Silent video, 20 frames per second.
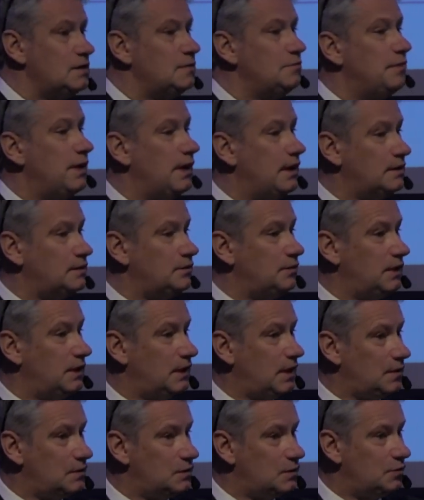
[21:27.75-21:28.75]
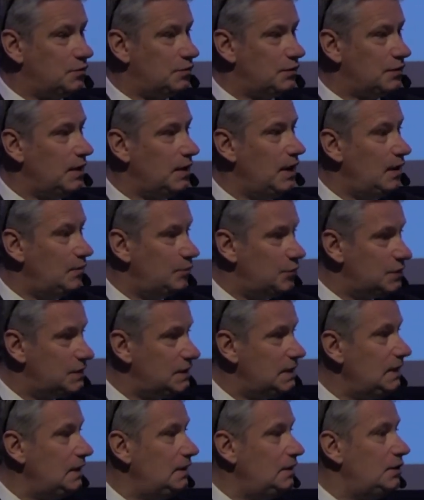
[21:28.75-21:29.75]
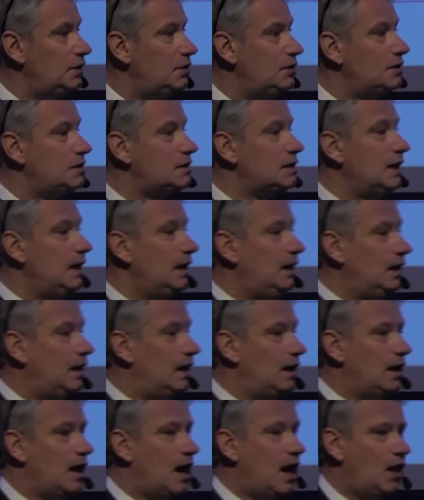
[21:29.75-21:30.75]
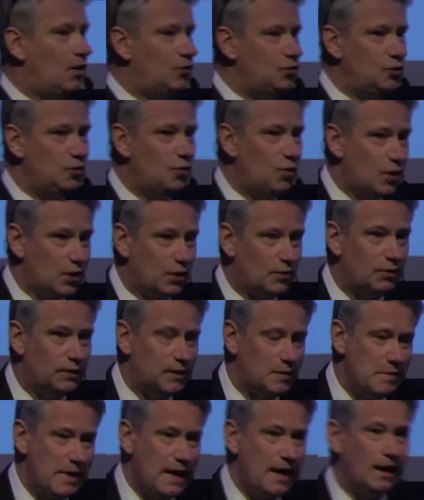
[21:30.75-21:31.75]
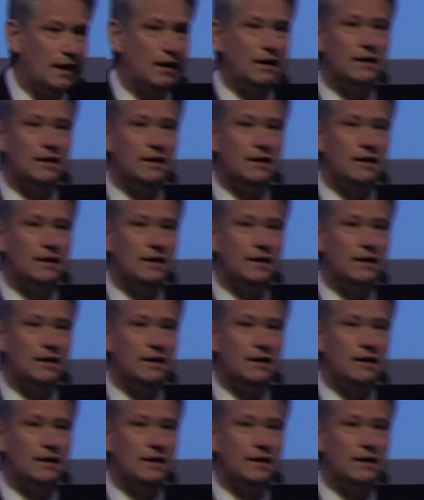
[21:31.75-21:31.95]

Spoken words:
But when it comes to procedures, how you work with the bank,